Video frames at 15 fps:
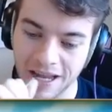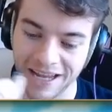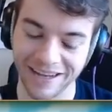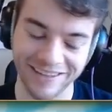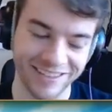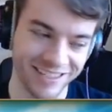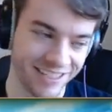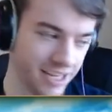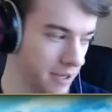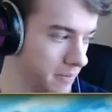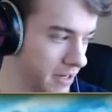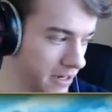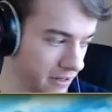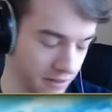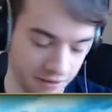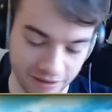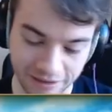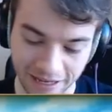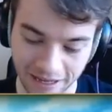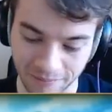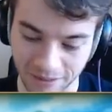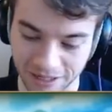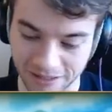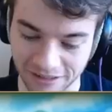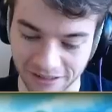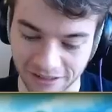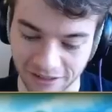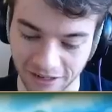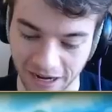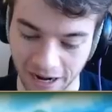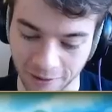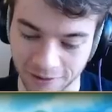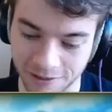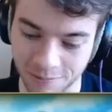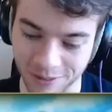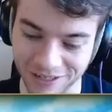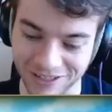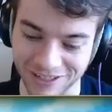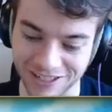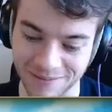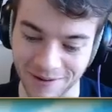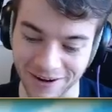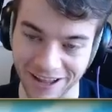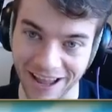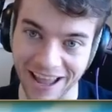It's timid. That means it's going to outspeed just about